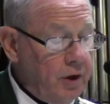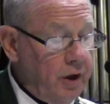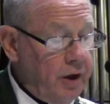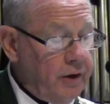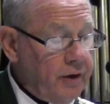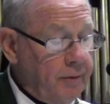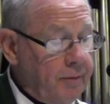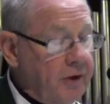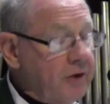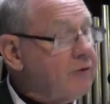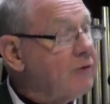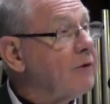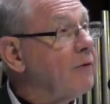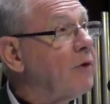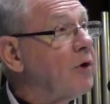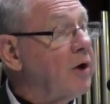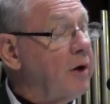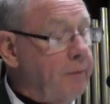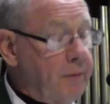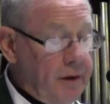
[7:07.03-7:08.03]
in the midst
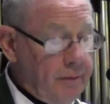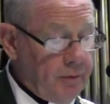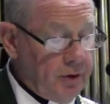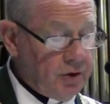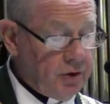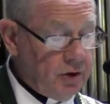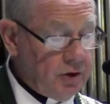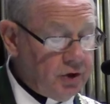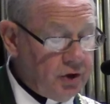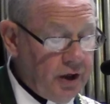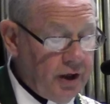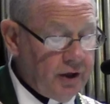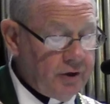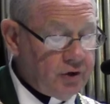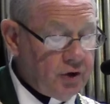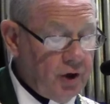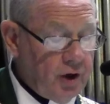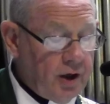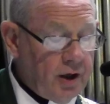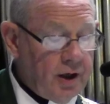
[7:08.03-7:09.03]
of a commitment to
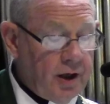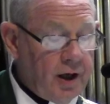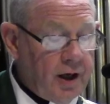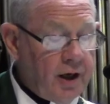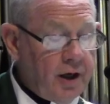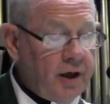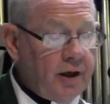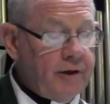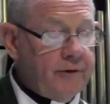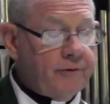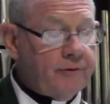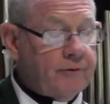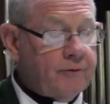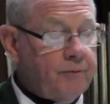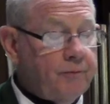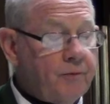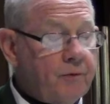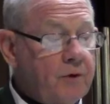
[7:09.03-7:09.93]
change our lives,